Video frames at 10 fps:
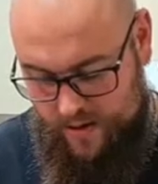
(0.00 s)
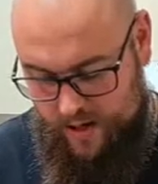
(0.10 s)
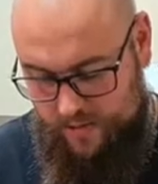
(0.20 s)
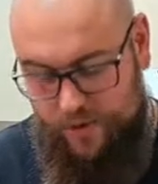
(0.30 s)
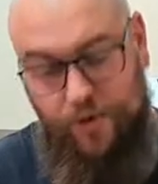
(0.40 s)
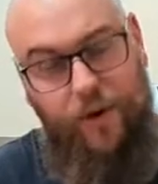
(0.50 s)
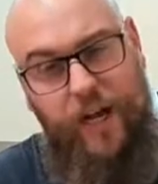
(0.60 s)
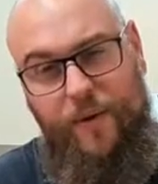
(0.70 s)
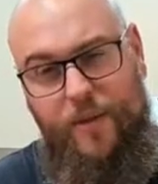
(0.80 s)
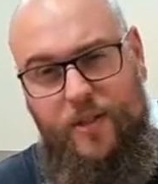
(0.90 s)
I'm sure
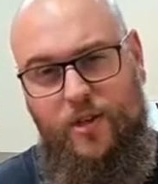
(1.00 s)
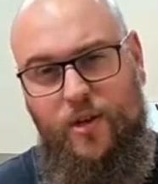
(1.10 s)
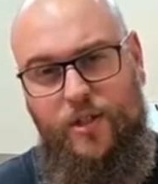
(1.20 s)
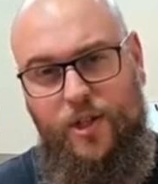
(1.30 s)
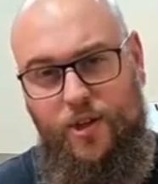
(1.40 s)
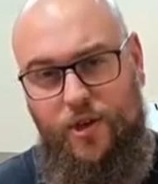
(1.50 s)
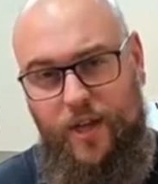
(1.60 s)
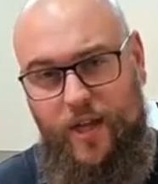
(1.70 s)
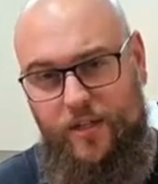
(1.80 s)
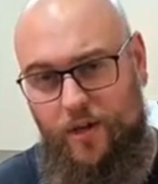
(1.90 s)
anyone that's gone to uni
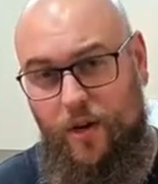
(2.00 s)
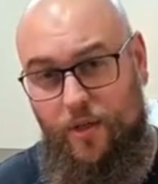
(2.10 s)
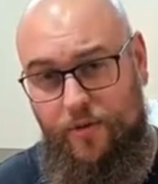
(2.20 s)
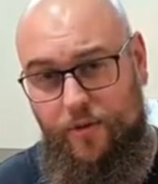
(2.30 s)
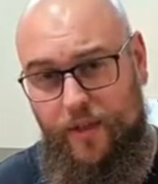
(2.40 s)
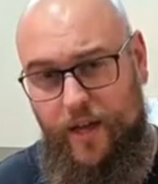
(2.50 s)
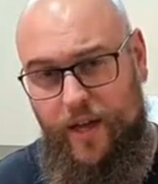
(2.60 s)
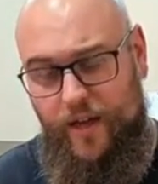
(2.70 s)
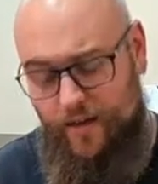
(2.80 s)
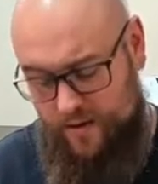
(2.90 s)
has gone through
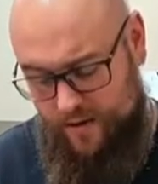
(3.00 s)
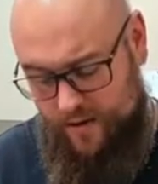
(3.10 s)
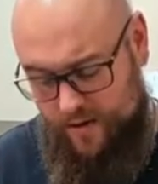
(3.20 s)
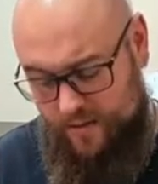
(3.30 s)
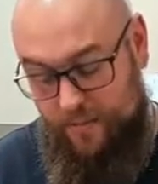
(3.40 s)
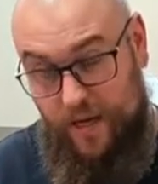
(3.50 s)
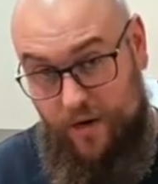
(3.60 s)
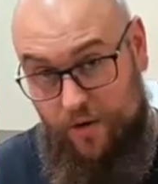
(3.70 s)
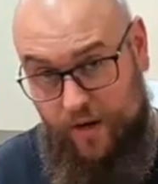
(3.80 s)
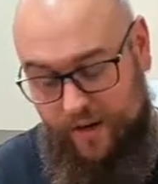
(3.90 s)
their mee
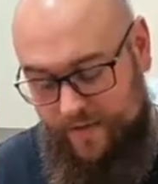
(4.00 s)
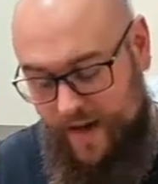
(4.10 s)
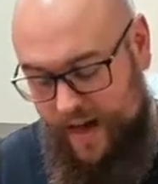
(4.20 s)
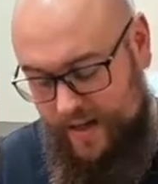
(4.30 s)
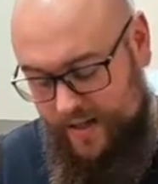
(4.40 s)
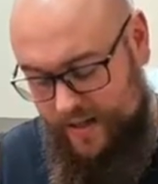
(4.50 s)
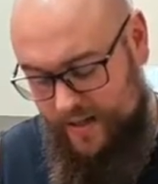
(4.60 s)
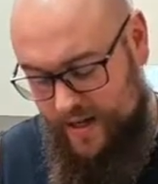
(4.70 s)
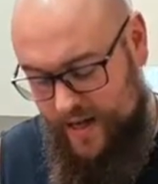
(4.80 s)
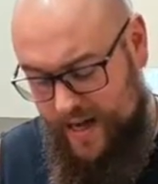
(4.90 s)
goreng
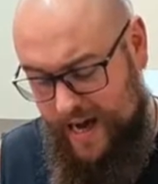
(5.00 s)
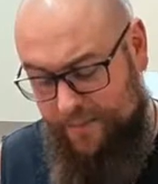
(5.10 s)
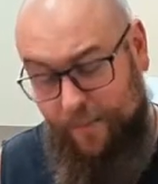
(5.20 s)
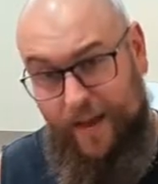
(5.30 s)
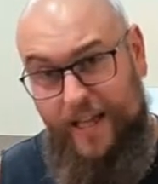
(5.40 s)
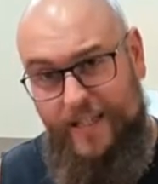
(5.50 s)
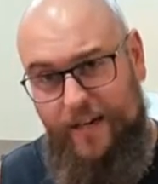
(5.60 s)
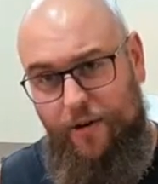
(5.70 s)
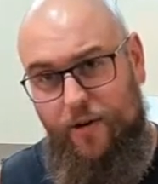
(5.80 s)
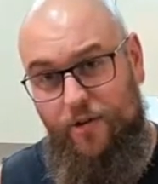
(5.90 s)
phase and probably has
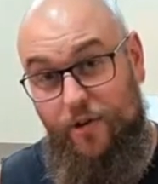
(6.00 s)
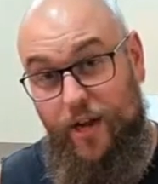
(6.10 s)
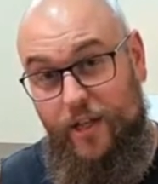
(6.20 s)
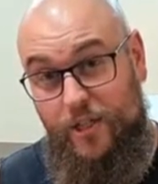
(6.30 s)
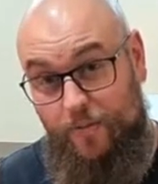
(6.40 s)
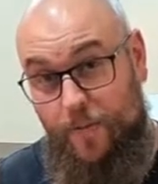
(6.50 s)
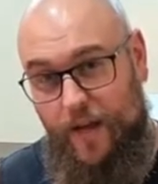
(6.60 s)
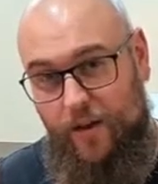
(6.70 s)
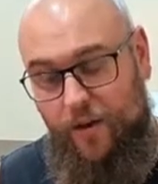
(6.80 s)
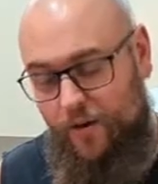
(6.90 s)
their own unique
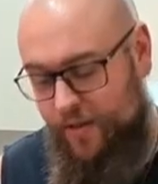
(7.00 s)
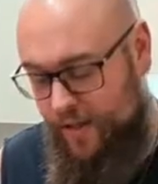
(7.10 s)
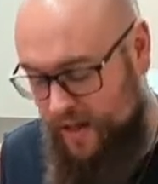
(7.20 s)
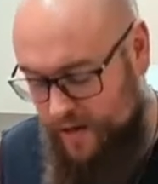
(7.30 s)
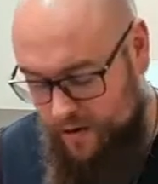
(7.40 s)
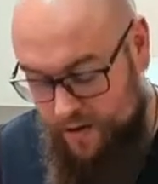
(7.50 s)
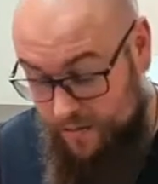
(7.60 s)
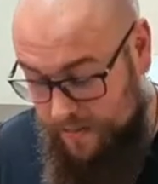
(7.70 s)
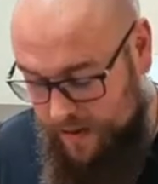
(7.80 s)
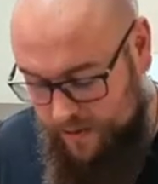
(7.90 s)
spin on the
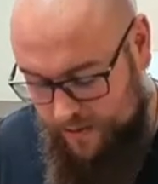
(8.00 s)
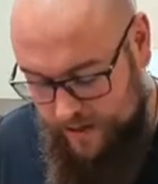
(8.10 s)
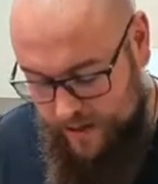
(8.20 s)
meal.